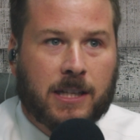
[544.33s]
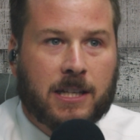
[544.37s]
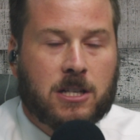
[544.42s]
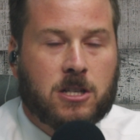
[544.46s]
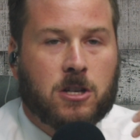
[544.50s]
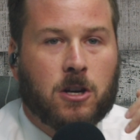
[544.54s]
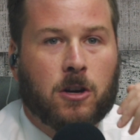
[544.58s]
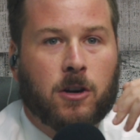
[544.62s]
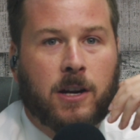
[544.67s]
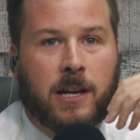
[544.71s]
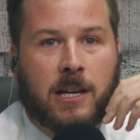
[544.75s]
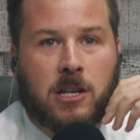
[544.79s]

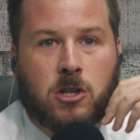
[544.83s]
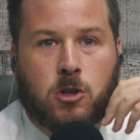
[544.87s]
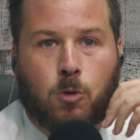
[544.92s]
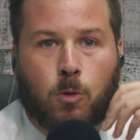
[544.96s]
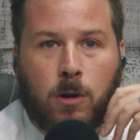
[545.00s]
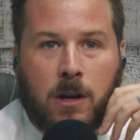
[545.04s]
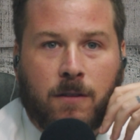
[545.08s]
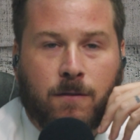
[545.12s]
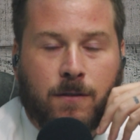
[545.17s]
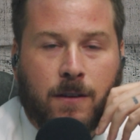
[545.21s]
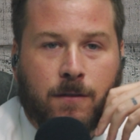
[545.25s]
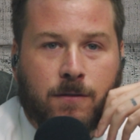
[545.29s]
attorney in
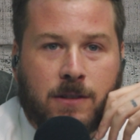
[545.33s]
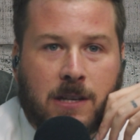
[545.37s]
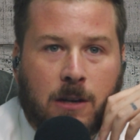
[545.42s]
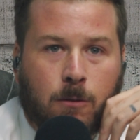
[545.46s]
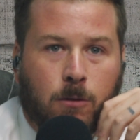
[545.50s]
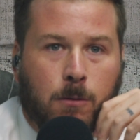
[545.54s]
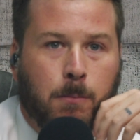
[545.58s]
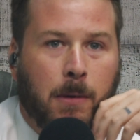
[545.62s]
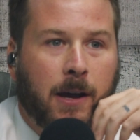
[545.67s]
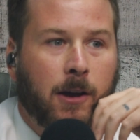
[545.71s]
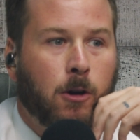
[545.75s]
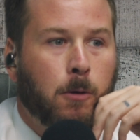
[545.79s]
2015
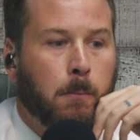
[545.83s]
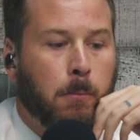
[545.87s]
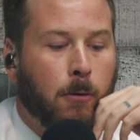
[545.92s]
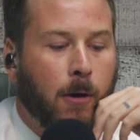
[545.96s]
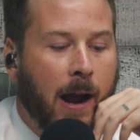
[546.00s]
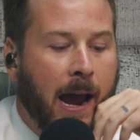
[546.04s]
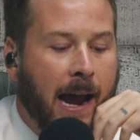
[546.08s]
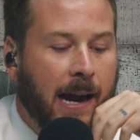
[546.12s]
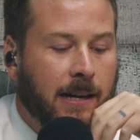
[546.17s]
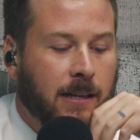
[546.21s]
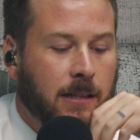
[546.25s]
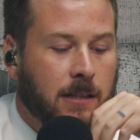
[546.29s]
with my own
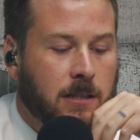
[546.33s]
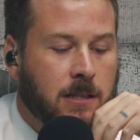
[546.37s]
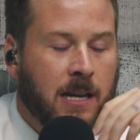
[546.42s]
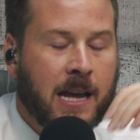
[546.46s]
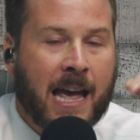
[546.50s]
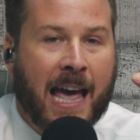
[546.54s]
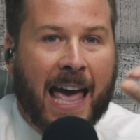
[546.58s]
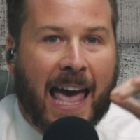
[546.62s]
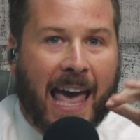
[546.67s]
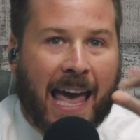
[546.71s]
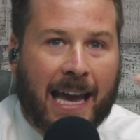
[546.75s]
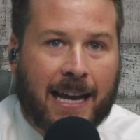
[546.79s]
practice,
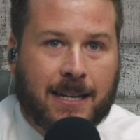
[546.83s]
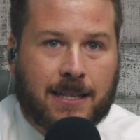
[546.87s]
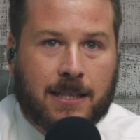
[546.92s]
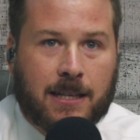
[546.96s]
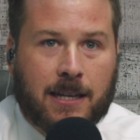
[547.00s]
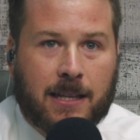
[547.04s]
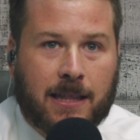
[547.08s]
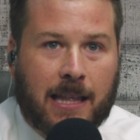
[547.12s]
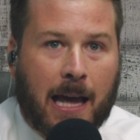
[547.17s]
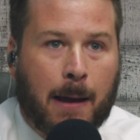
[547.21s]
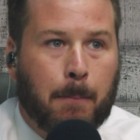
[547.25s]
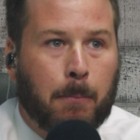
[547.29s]

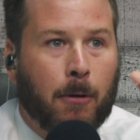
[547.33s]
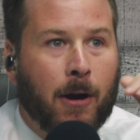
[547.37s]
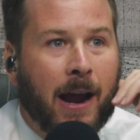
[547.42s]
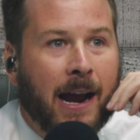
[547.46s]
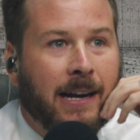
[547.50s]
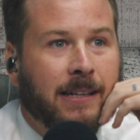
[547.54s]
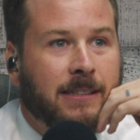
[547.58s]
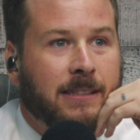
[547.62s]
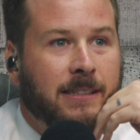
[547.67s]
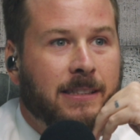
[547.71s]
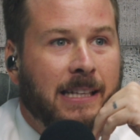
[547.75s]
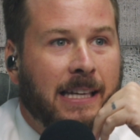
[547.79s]
exited that
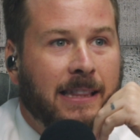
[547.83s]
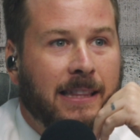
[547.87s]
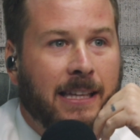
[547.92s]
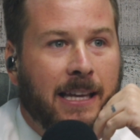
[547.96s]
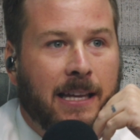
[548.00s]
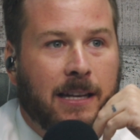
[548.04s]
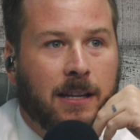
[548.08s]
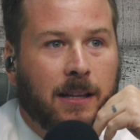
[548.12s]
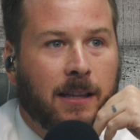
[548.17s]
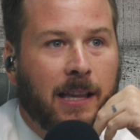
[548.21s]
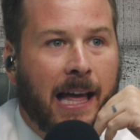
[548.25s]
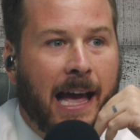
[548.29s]
practice at the
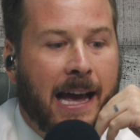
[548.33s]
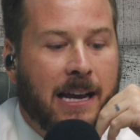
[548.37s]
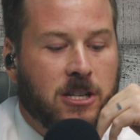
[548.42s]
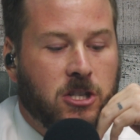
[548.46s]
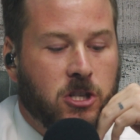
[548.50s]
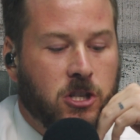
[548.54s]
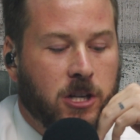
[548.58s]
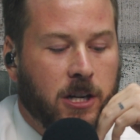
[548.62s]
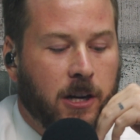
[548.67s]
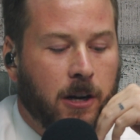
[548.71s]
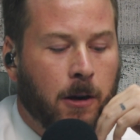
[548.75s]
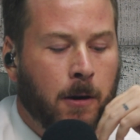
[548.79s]
end of
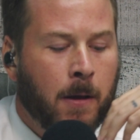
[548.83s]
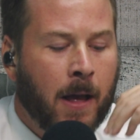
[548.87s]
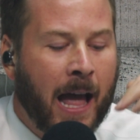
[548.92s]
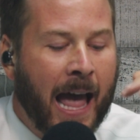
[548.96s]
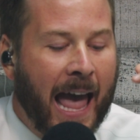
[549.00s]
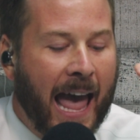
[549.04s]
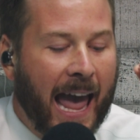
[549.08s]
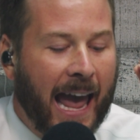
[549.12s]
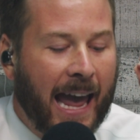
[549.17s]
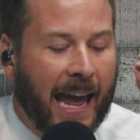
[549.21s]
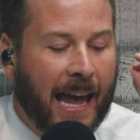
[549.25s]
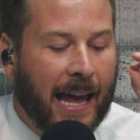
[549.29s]
last year.
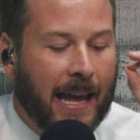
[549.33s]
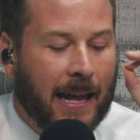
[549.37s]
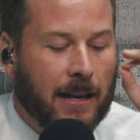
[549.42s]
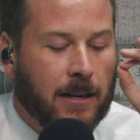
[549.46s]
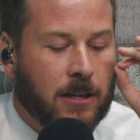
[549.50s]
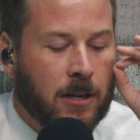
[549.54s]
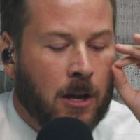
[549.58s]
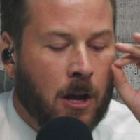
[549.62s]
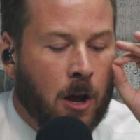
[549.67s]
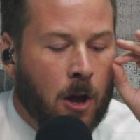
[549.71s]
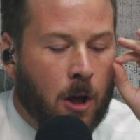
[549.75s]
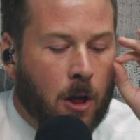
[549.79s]

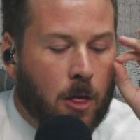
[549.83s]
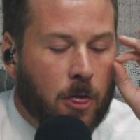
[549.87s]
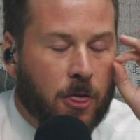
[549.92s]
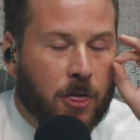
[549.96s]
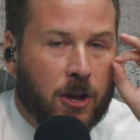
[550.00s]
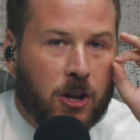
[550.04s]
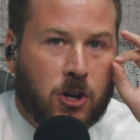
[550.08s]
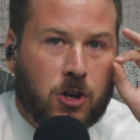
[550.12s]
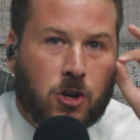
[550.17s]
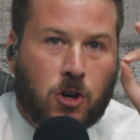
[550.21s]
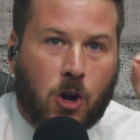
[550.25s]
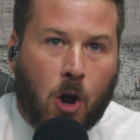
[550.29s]
And
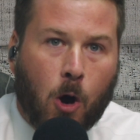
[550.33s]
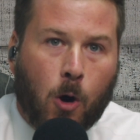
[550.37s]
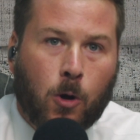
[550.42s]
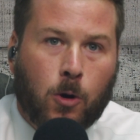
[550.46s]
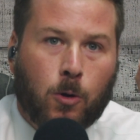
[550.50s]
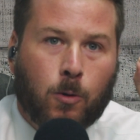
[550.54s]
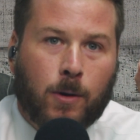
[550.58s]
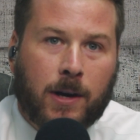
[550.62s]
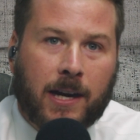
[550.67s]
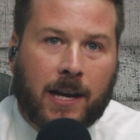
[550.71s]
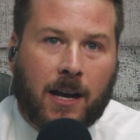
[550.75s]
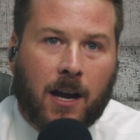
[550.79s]
the
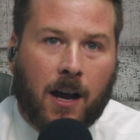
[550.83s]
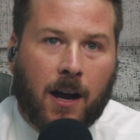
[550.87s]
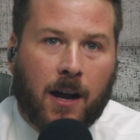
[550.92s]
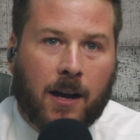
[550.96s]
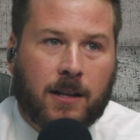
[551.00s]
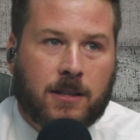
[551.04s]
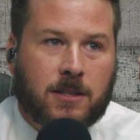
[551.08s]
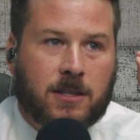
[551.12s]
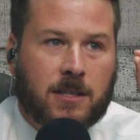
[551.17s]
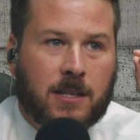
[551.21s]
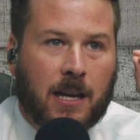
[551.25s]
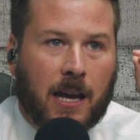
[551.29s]
notary
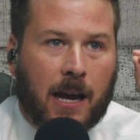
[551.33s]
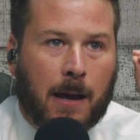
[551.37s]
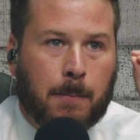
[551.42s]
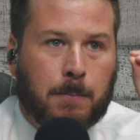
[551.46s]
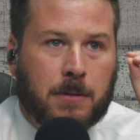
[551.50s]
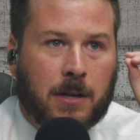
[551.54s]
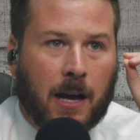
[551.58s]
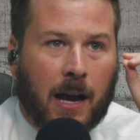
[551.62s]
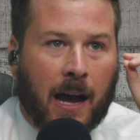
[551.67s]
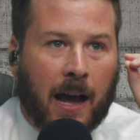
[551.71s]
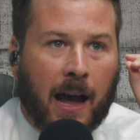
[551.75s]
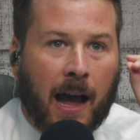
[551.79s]

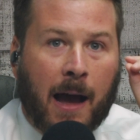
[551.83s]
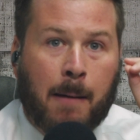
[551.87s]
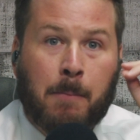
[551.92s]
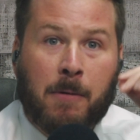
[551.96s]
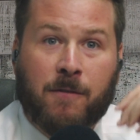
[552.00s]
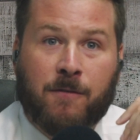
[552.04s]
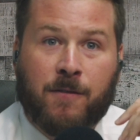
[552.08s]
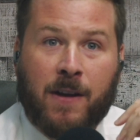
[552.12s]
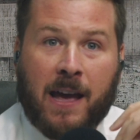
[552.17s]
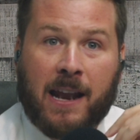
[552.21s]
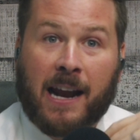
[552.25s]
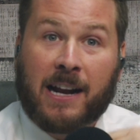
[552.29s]
concept, I'm a
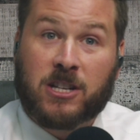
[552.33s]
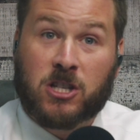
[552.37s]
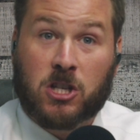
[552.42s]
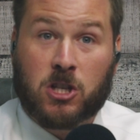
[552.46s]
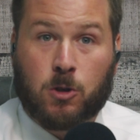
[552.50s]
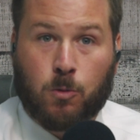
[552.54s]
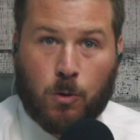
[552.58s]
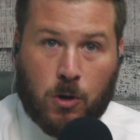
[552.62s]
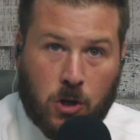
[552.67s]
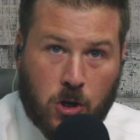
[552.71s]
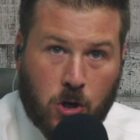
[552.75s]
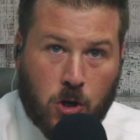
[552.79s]
fan. I
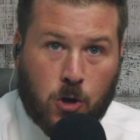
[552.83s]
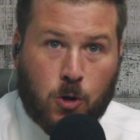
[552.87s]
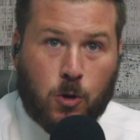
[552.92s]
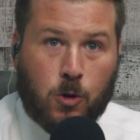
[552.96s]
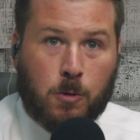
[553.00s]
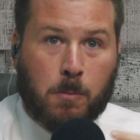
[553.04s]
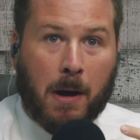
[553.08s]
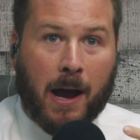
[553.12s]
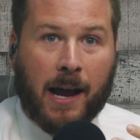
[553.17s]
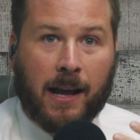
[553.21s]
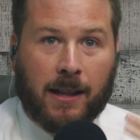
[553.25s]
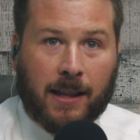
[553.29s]
just renewed
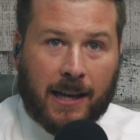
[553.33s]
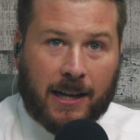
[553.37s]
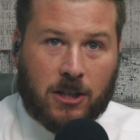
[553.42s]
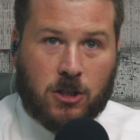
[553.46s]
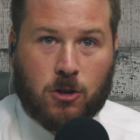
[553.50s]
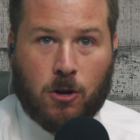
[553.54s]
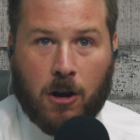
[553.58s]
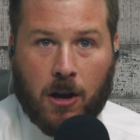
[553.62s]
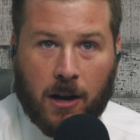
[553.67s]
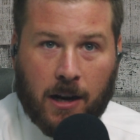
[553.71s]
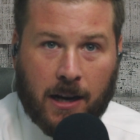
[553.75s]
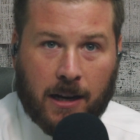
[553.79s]
my
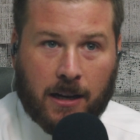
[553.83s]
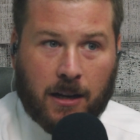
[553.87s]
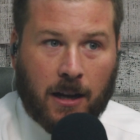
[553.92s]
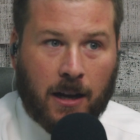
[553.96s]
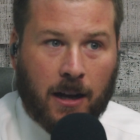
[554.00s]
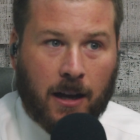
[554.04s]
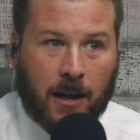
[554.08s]
electronic